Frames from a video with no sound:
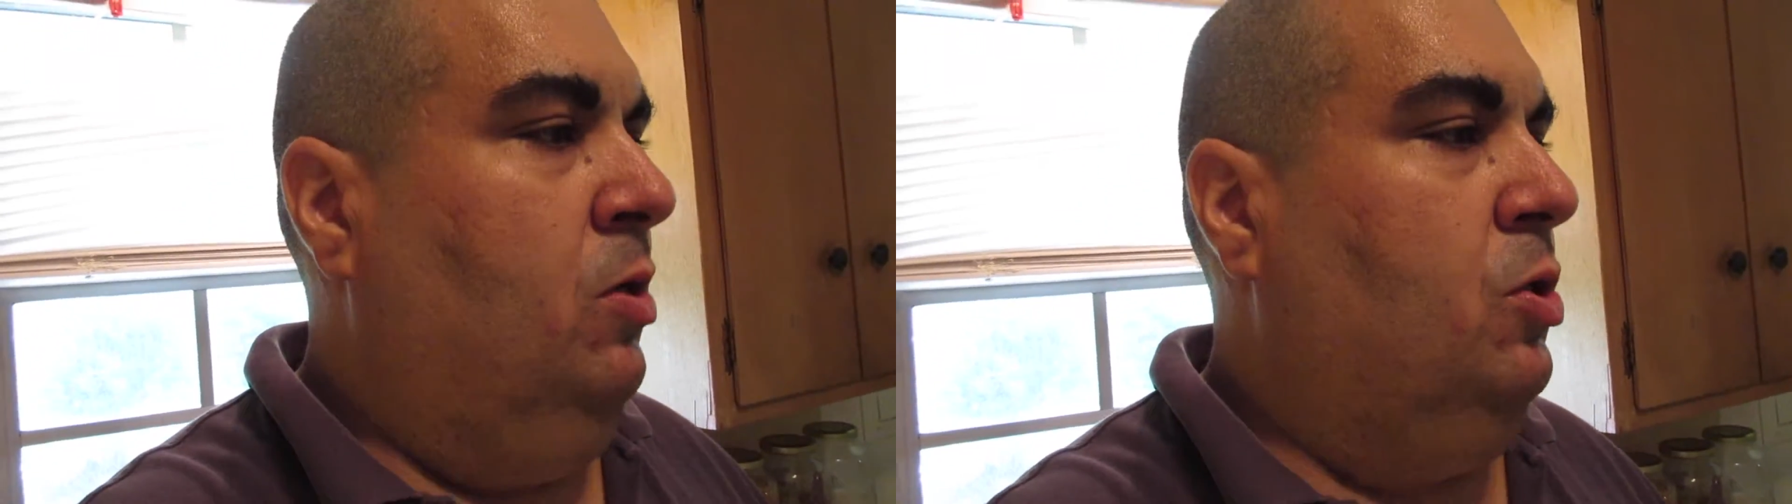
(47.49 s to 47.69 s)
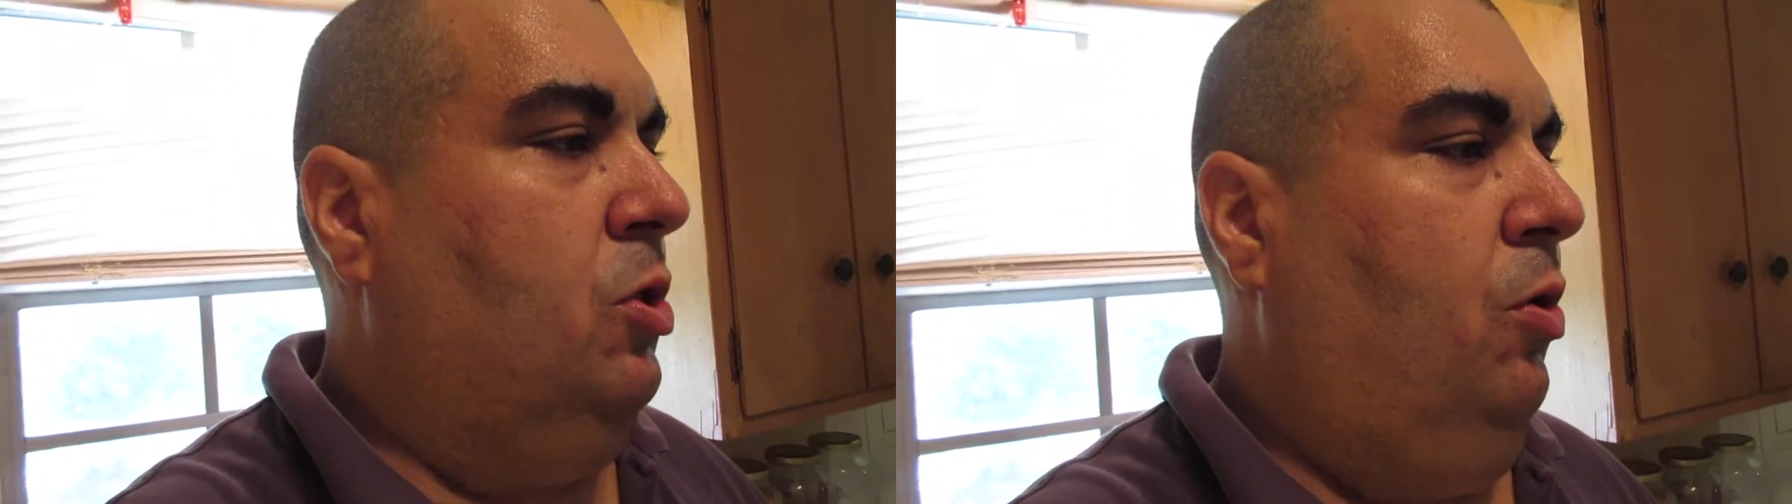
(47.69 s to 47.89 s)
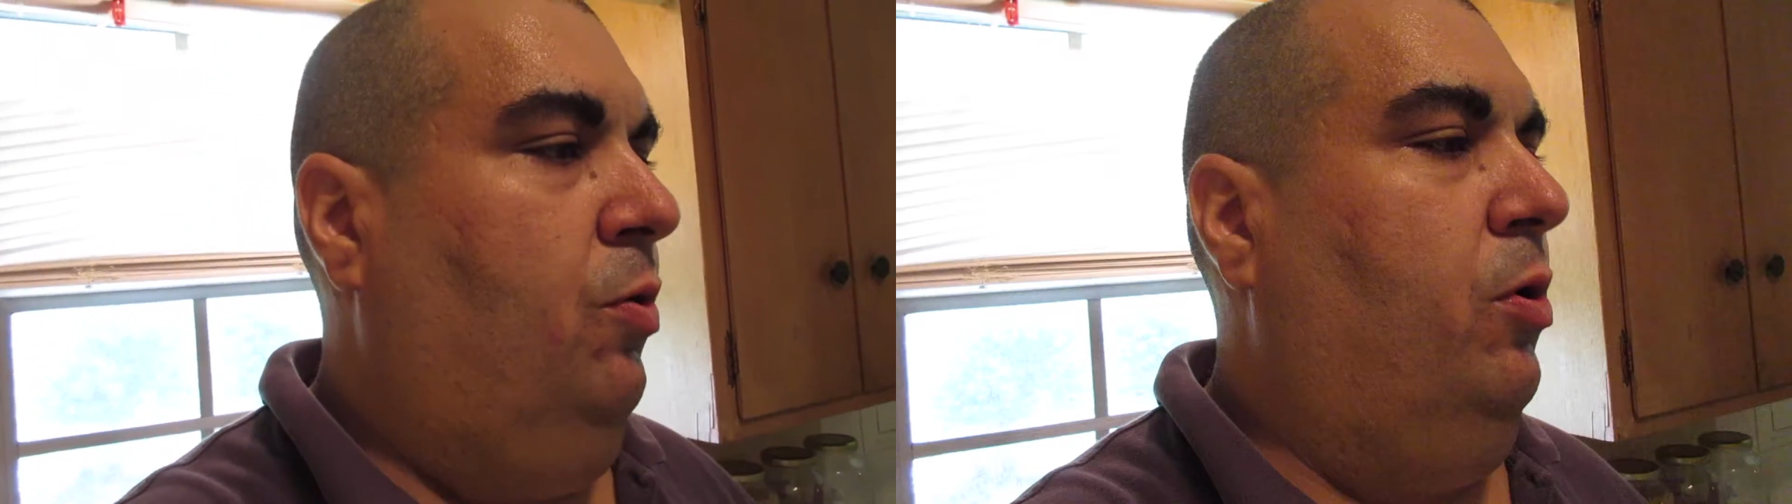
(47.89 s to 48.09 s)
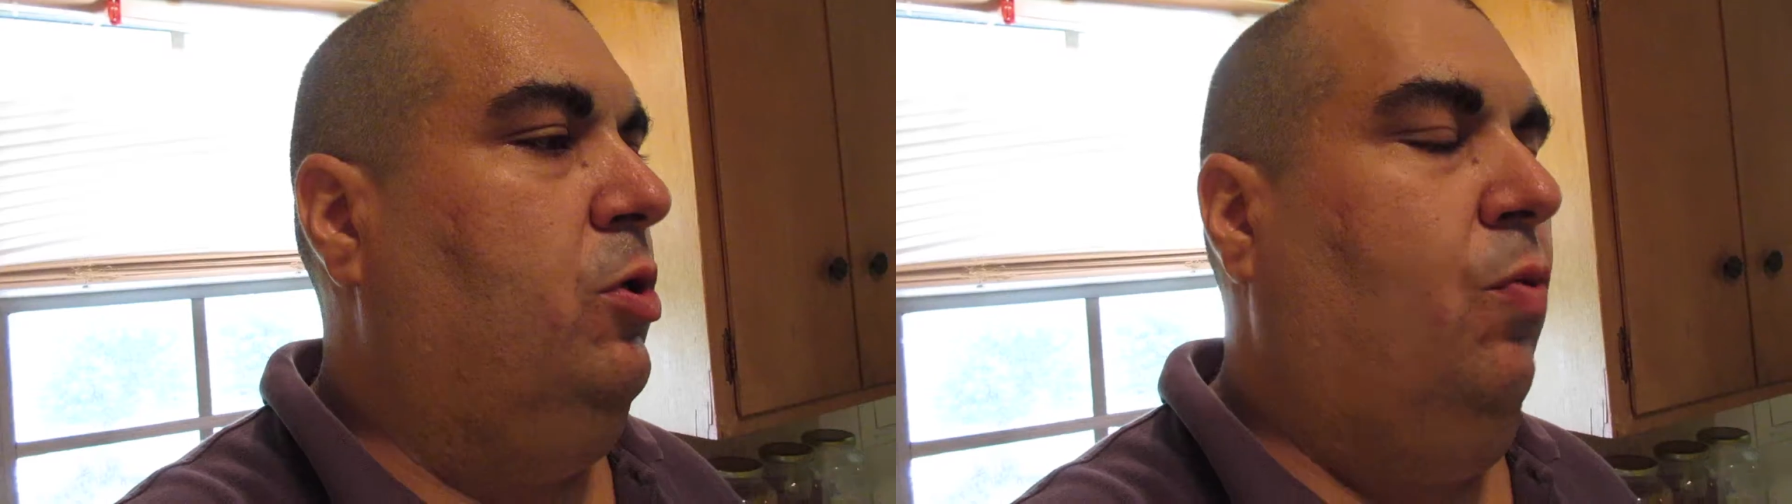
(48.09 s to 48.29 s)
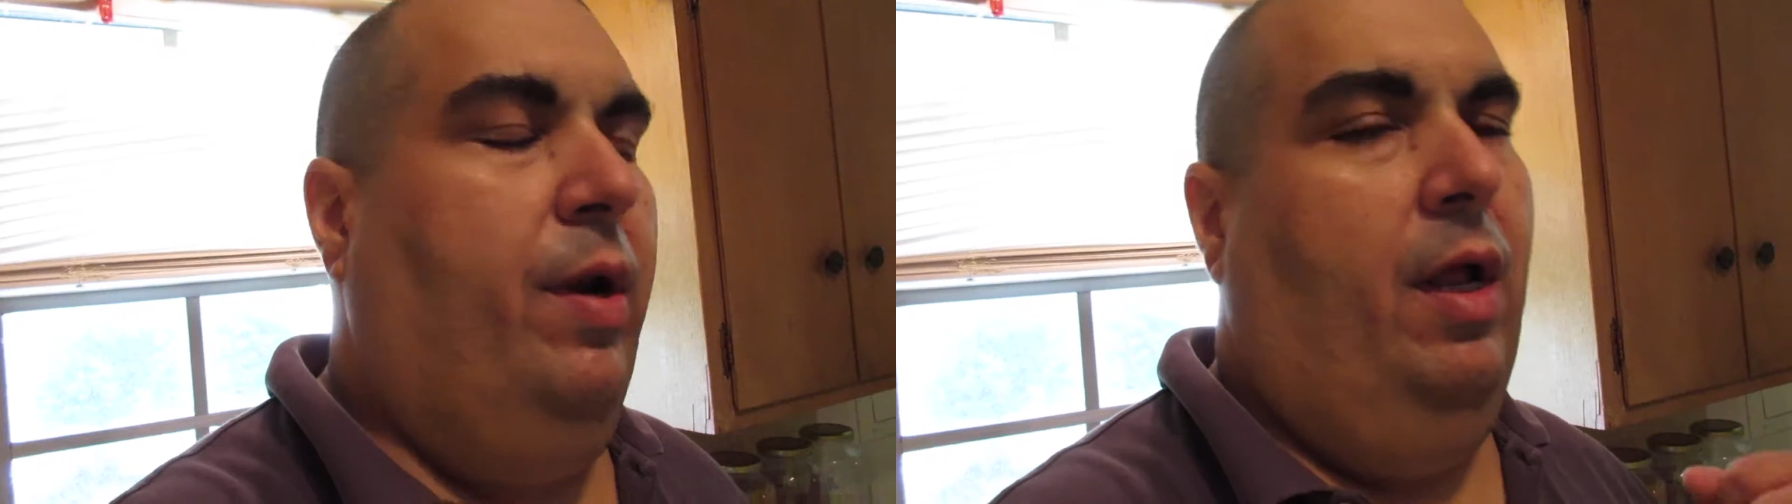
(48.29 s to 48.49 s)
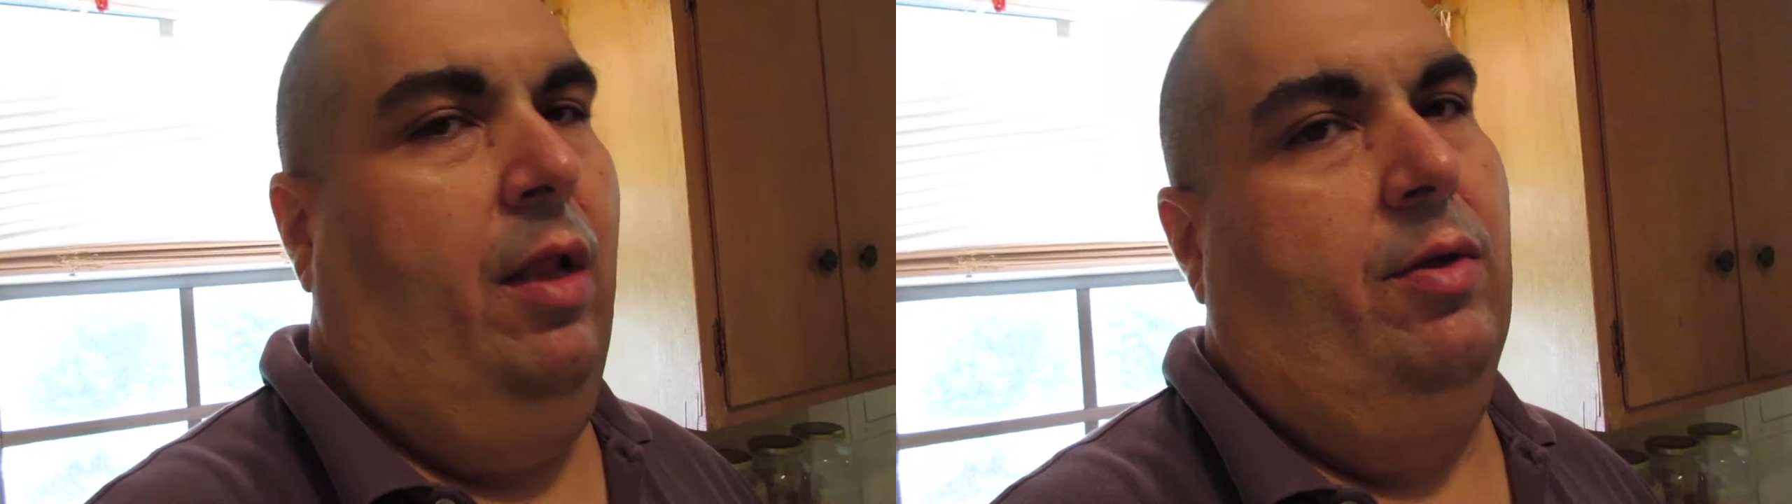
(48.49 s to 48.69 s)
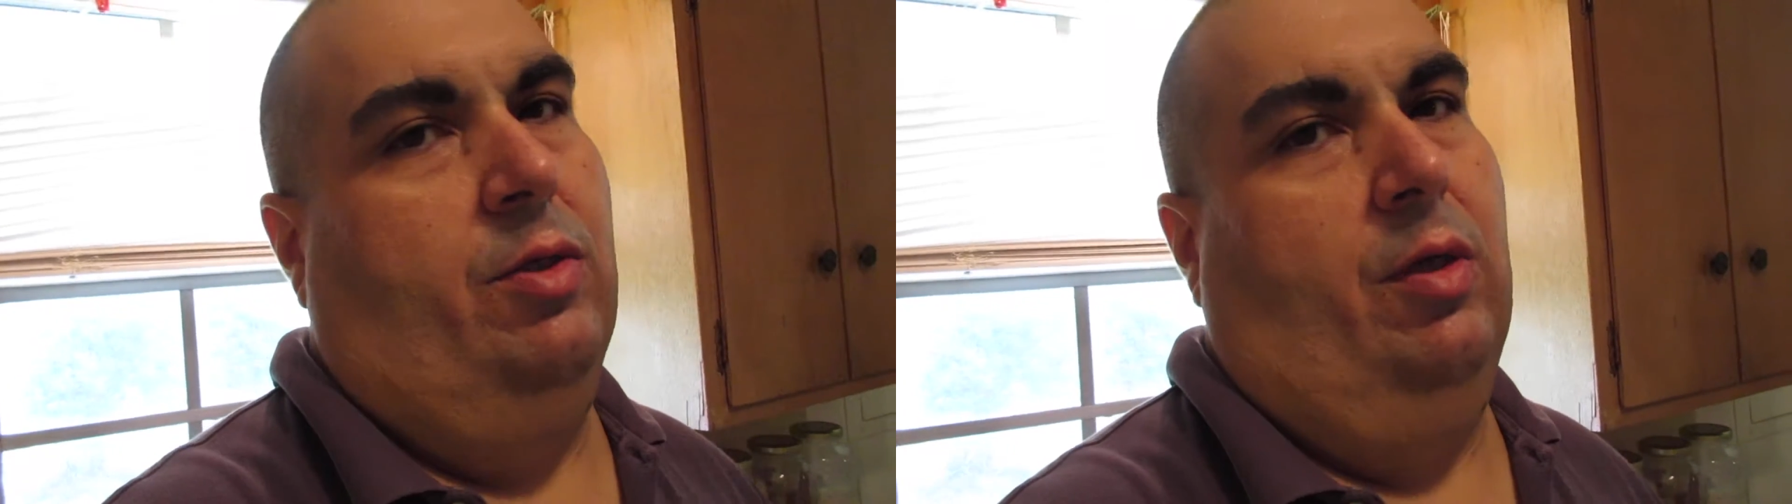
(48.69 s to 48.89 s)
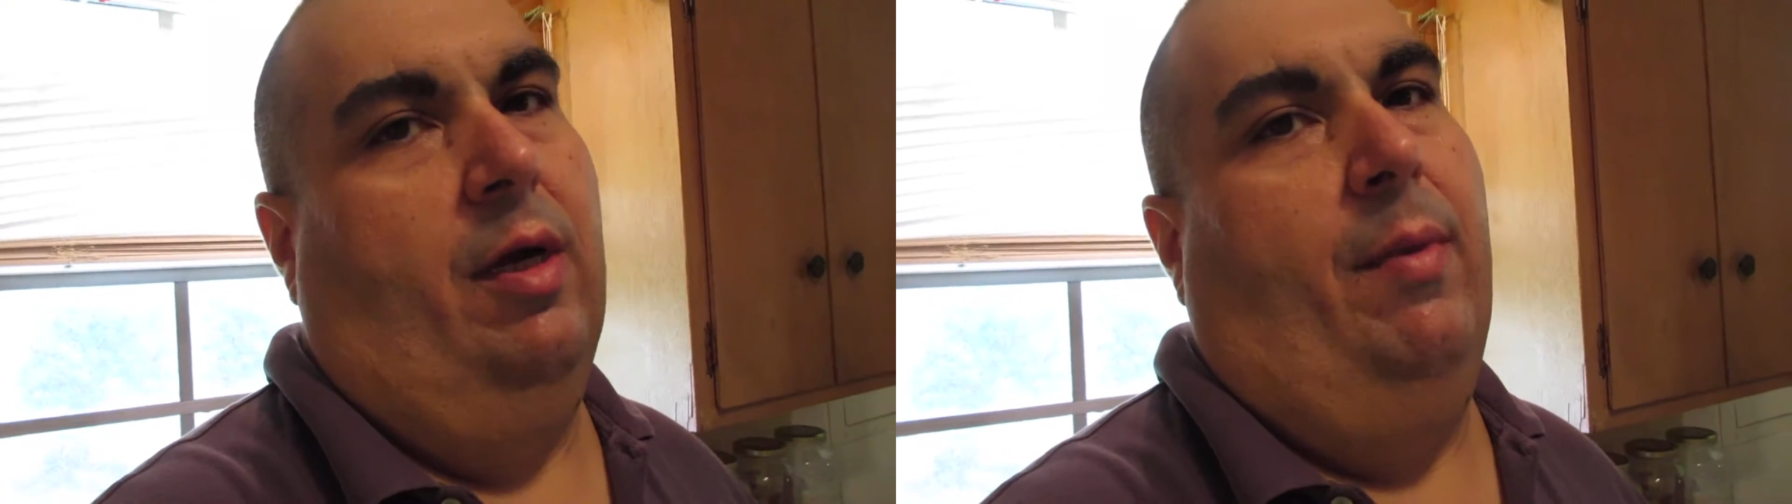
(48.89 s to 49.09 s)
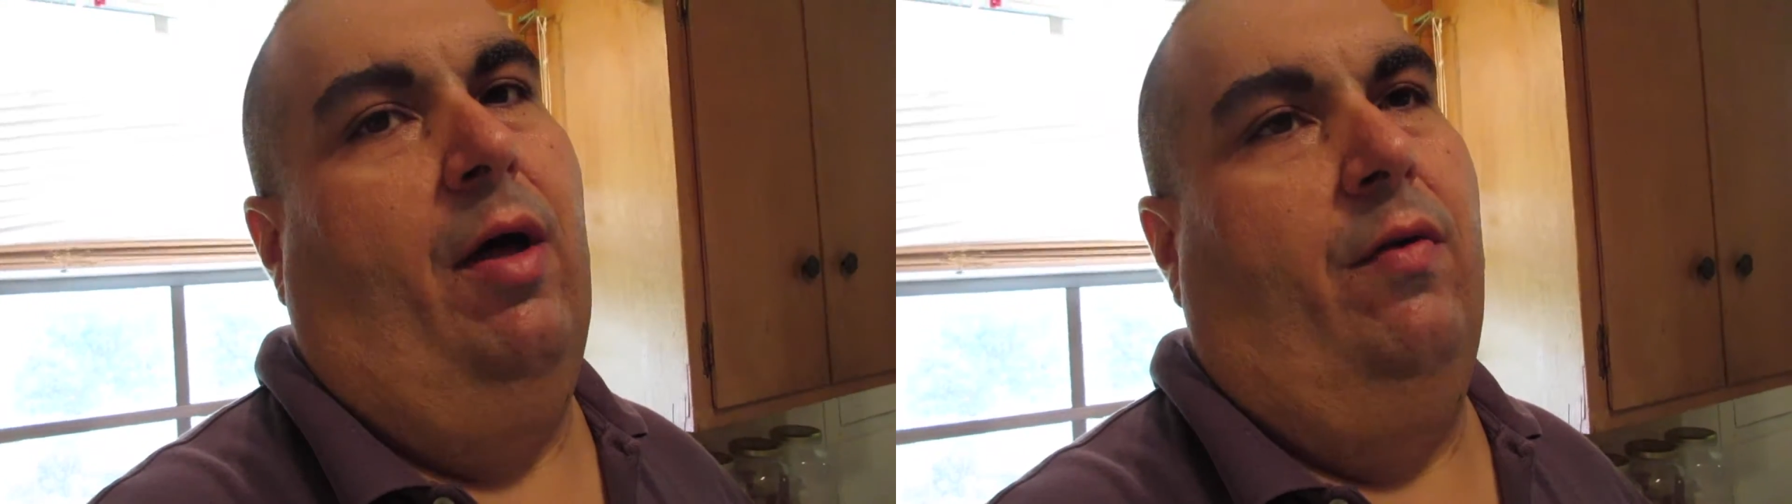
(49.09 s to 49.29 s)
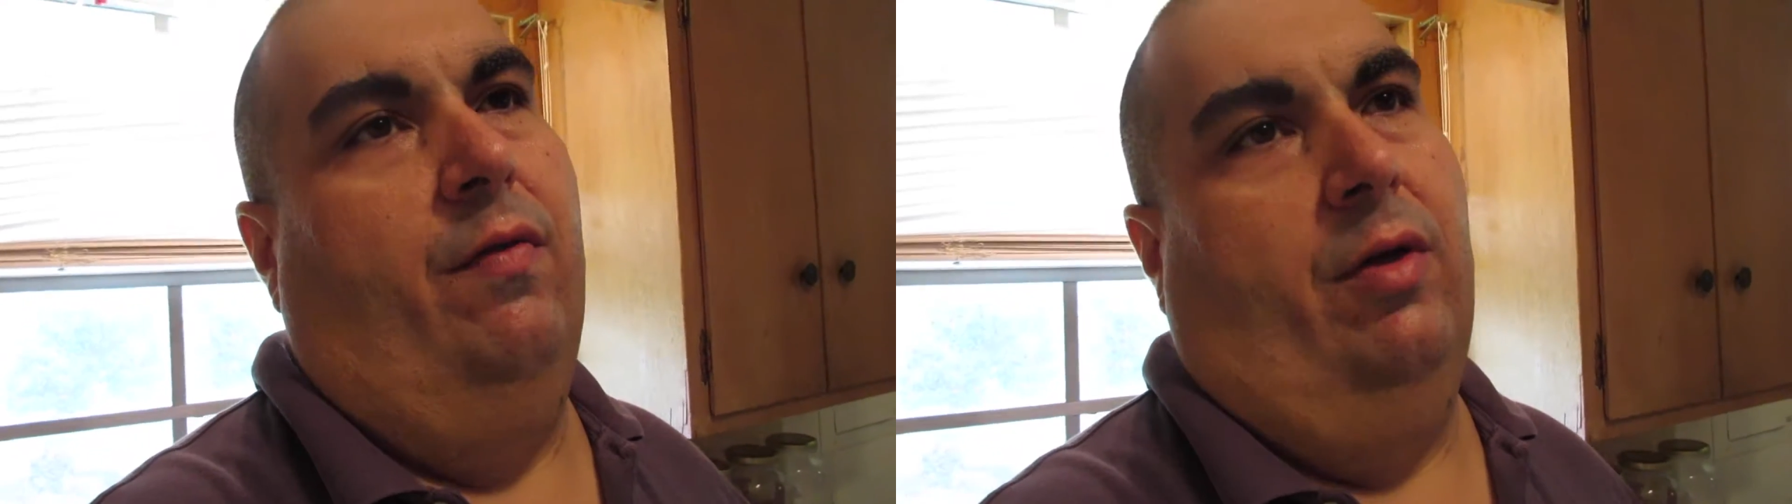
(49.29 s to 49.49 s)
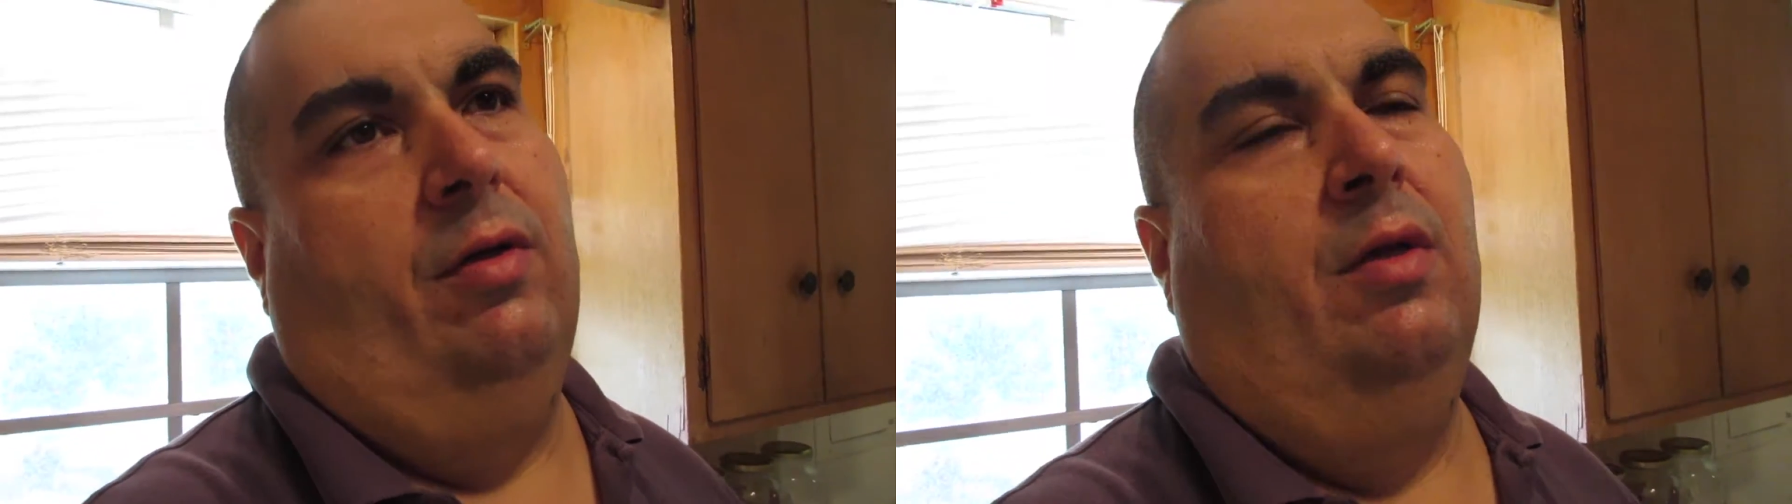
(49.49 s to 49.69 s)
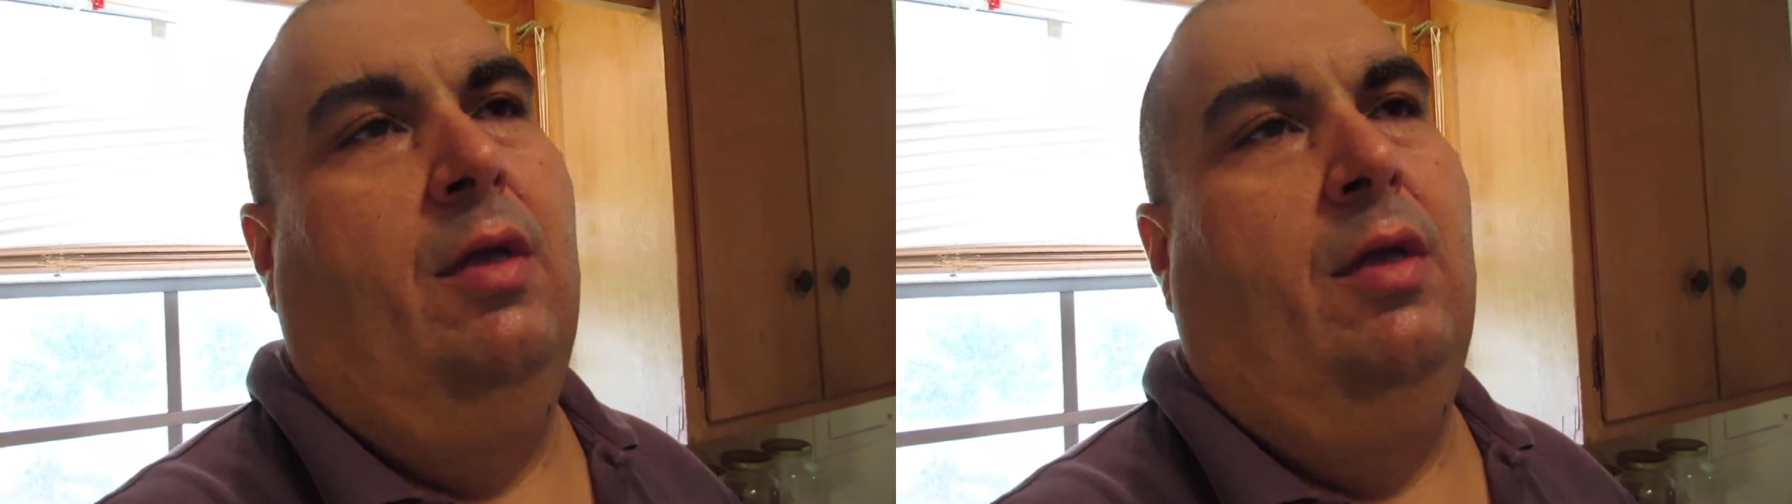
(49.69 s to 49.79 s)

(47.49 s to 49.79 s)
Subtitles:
So that $20 is gonna come out of the